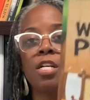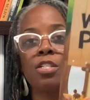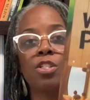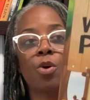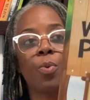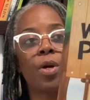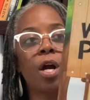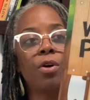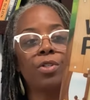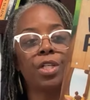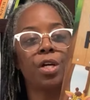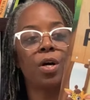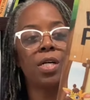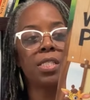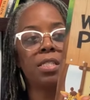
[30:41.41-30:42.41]
So we're holding
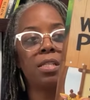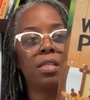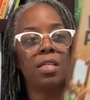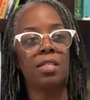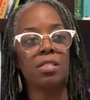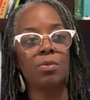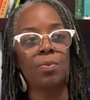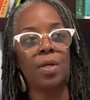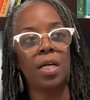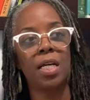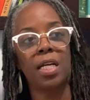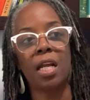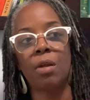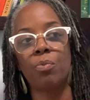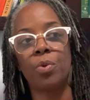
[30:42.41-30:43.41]
on to this
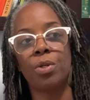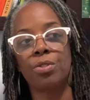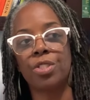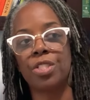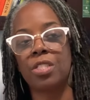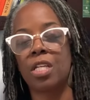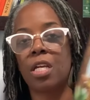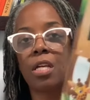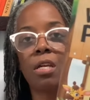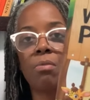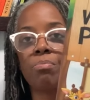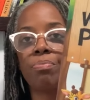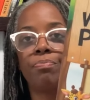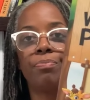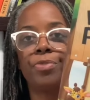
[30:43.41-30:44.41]
one, and we'll just
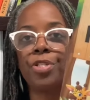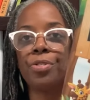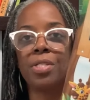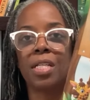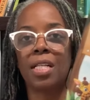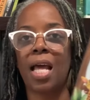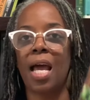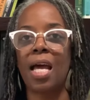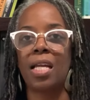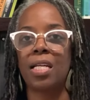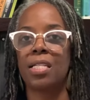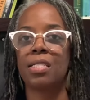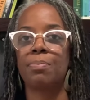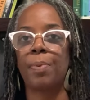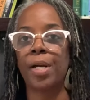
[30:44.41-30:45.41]
keep using that
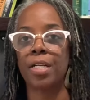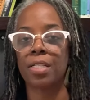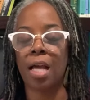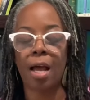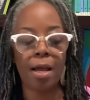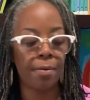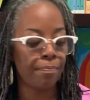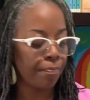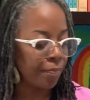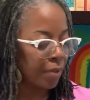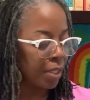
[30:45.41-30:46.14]
in spare time.